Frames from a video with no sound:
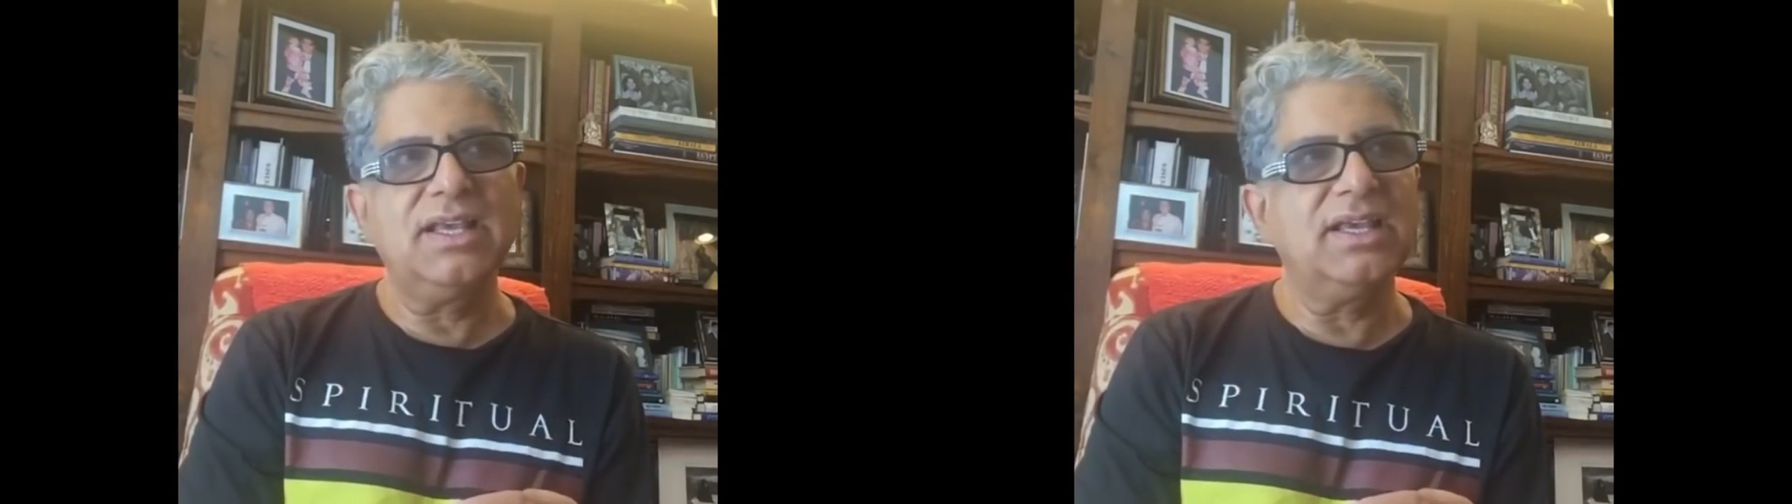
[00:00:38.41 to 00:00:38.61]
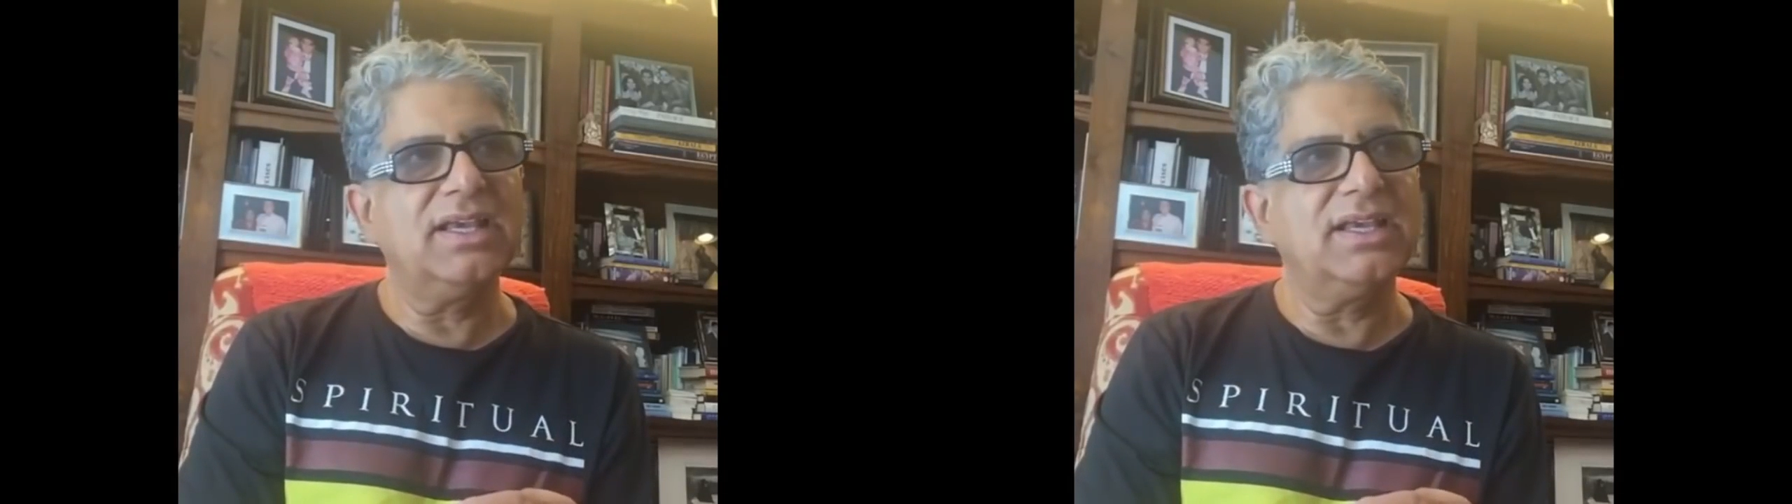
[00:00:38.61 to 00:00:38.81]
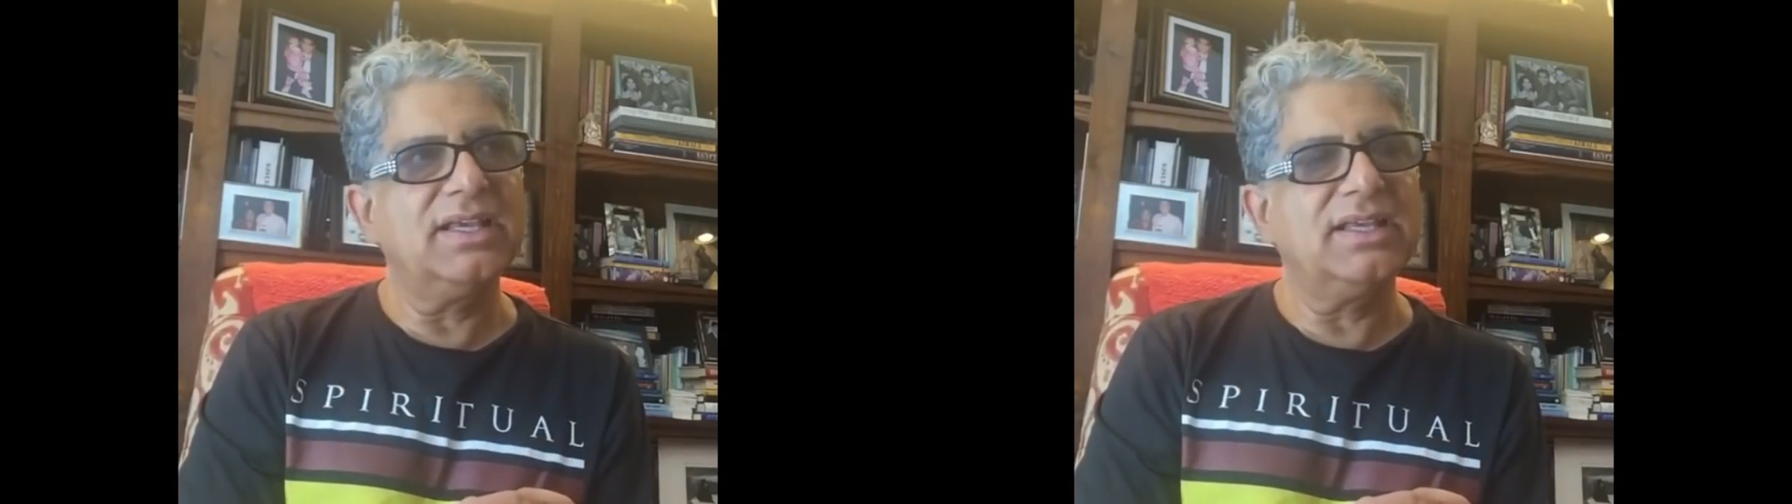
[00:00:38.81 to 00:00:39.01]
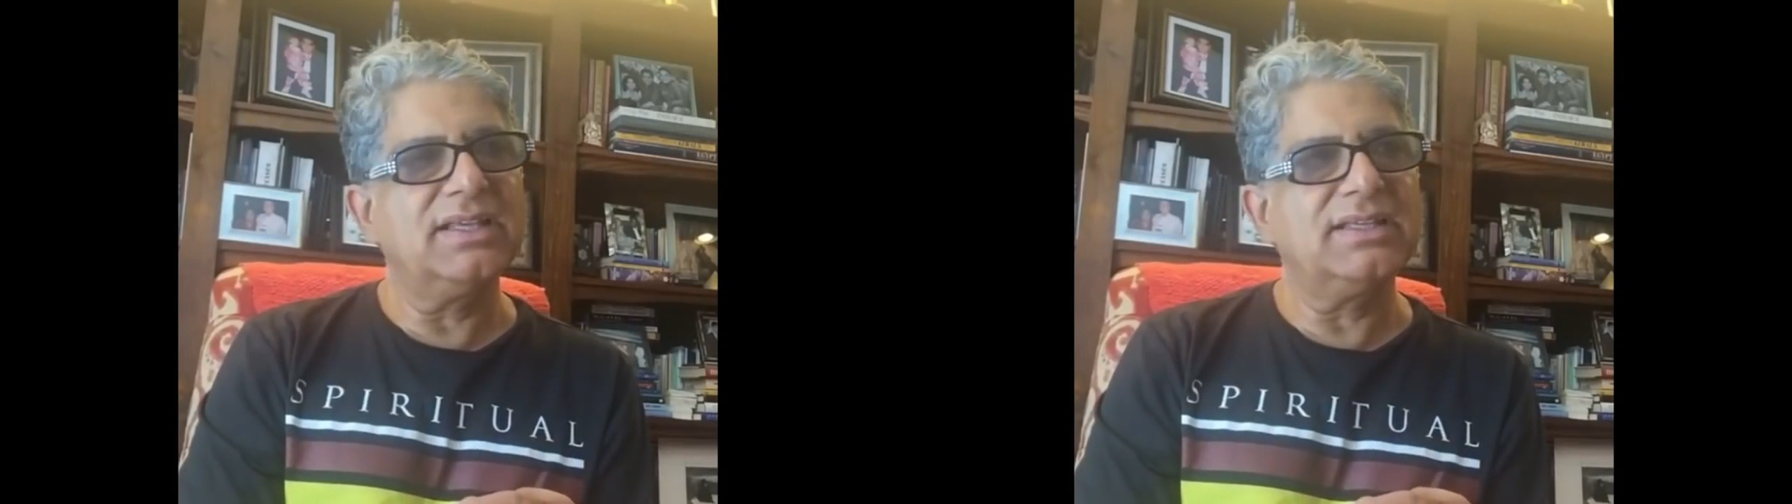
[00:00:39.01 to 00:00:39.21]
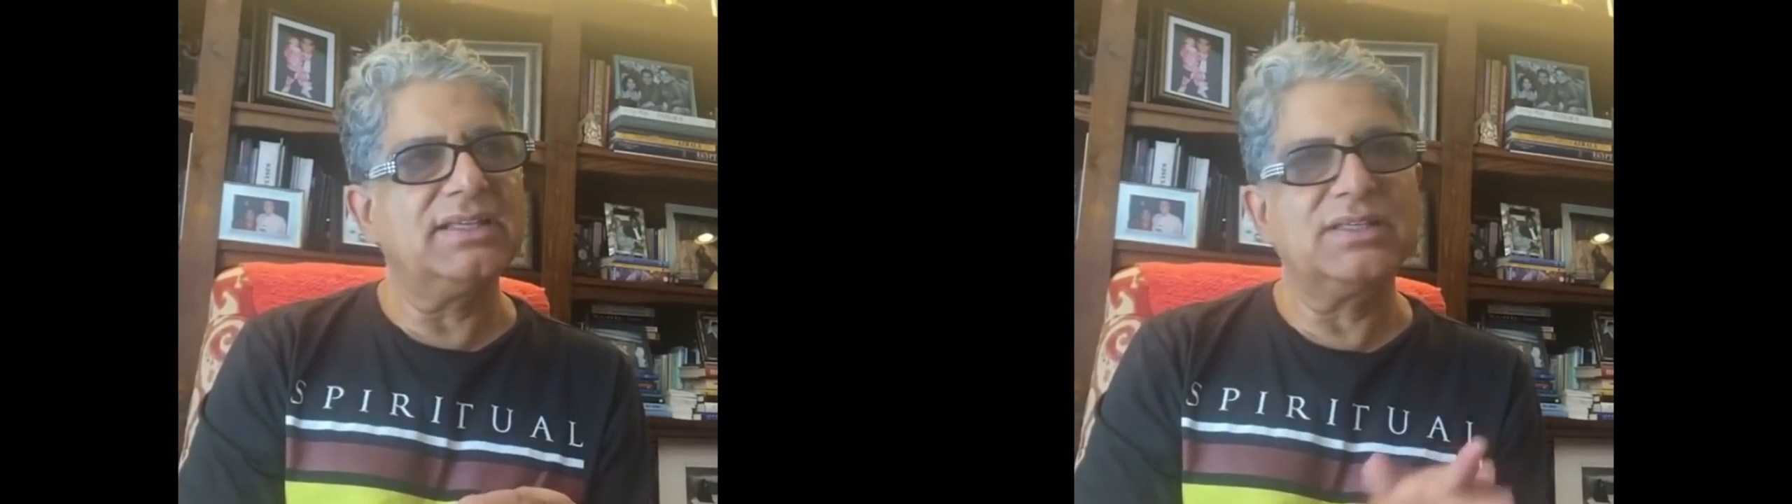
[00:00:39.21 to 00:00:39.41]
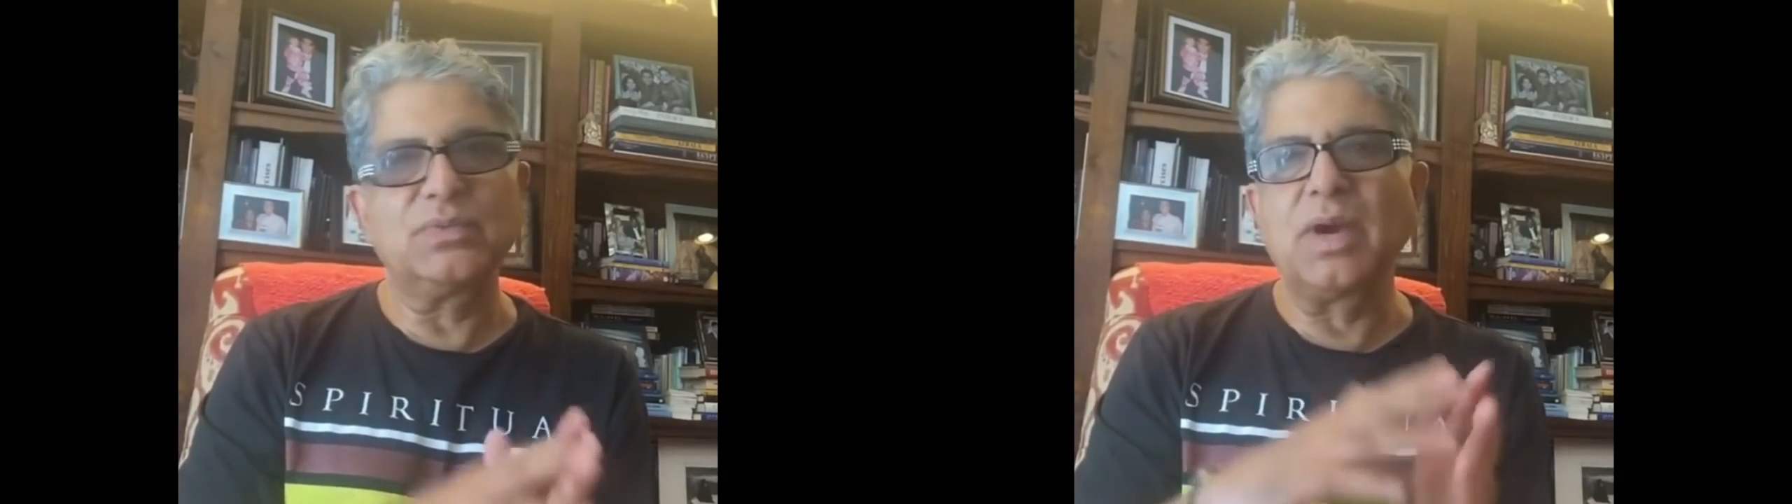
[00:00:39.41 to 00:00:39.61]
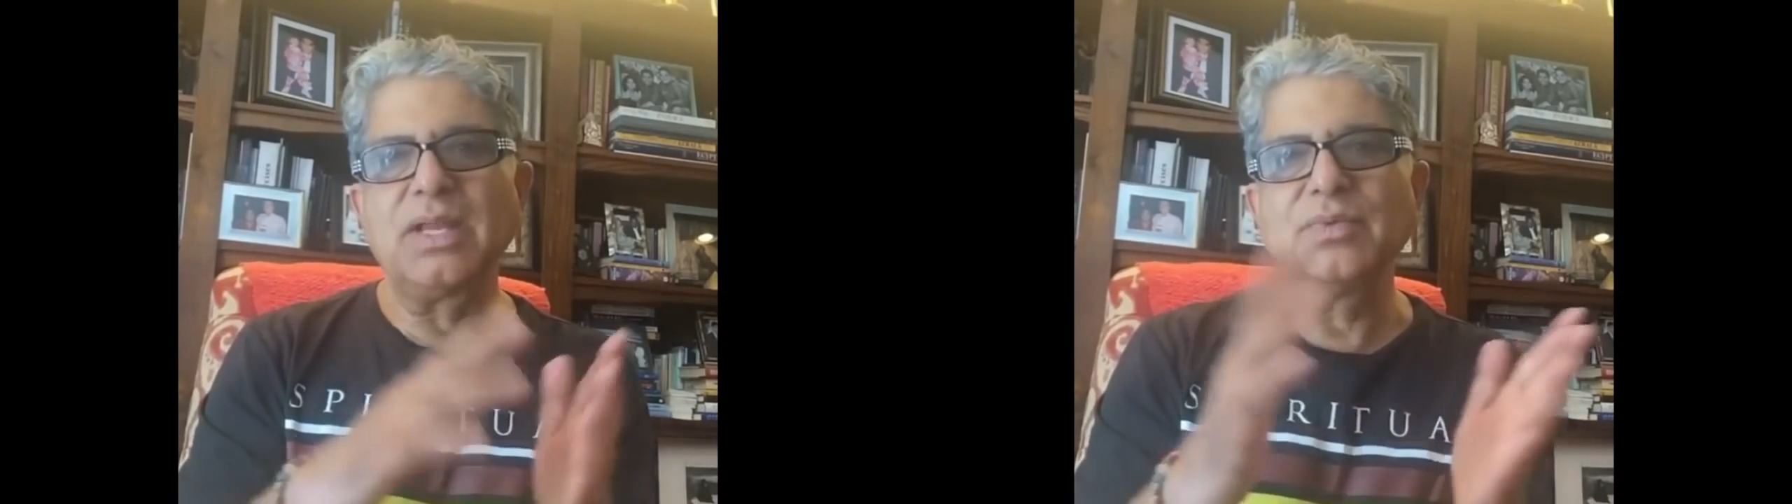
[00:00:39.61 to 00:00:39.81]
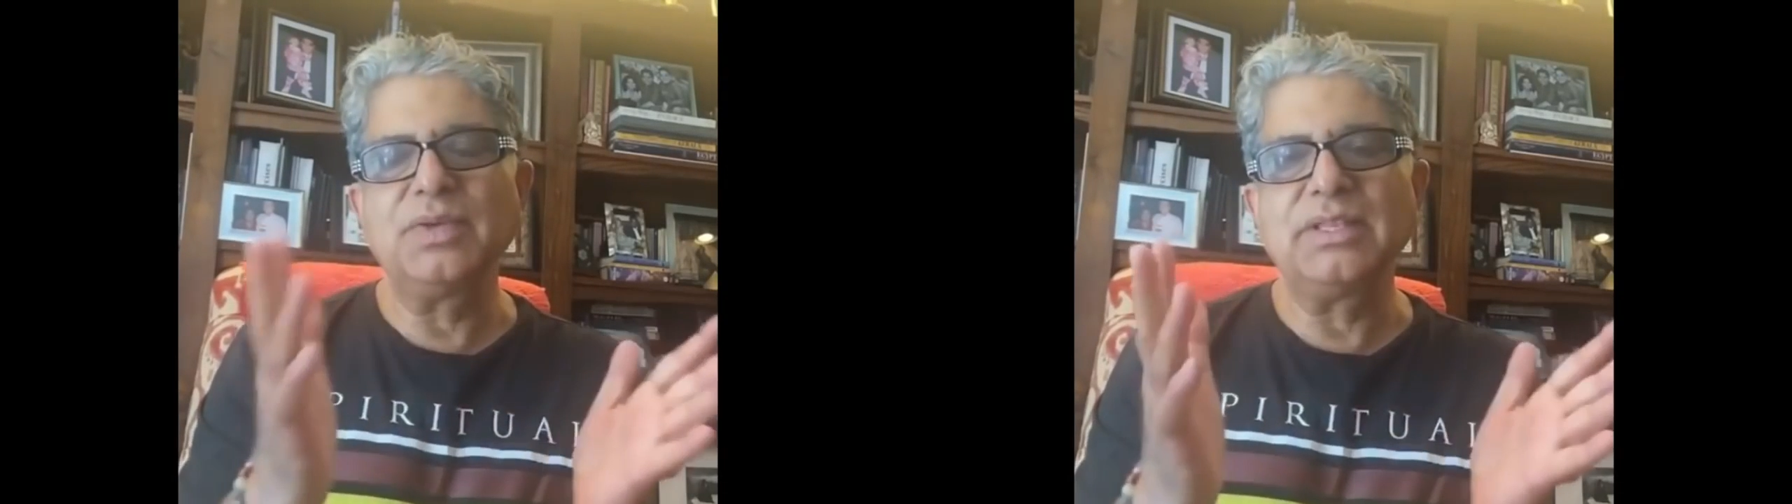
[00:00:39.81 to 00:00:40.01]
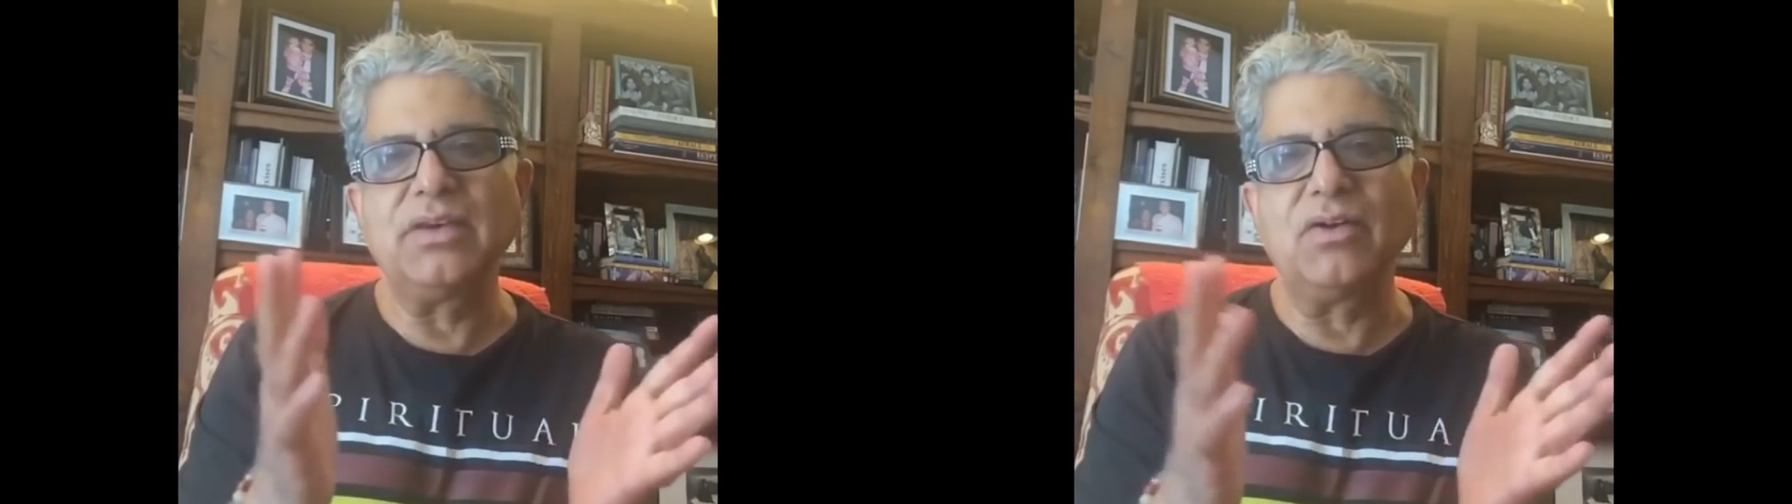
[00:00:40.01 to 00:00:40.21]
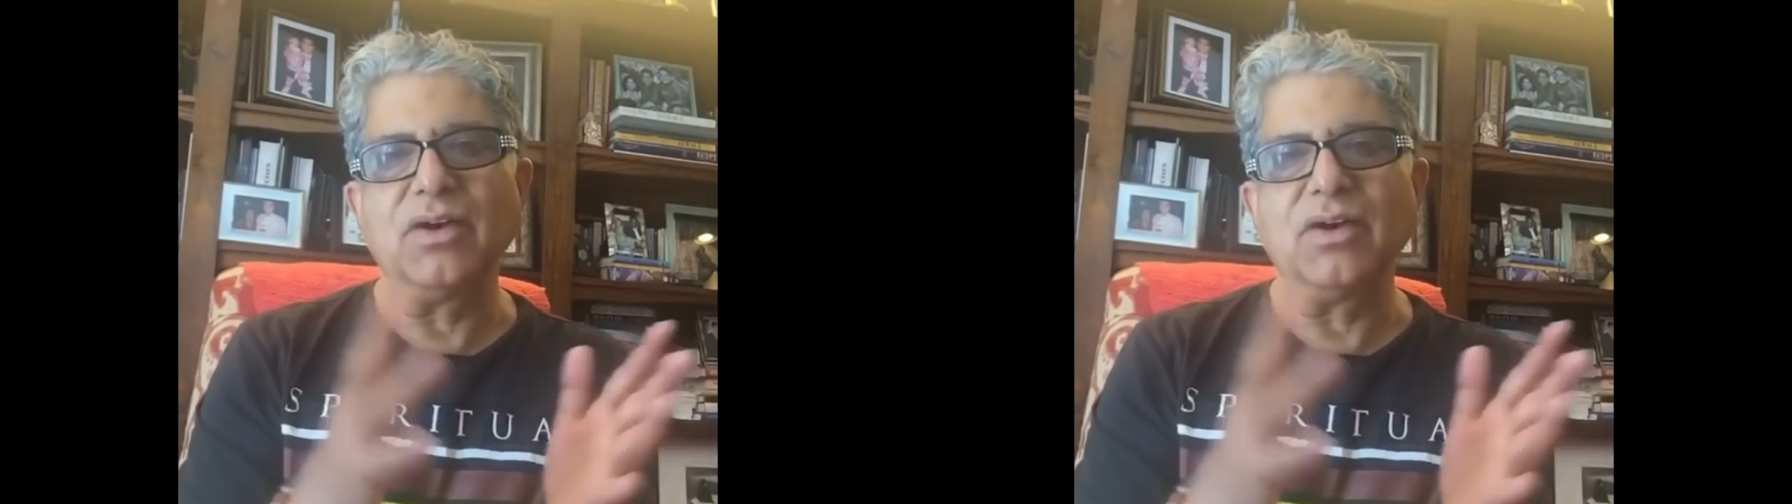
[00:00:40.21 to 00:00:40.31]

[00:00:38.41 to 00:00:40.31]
It is one with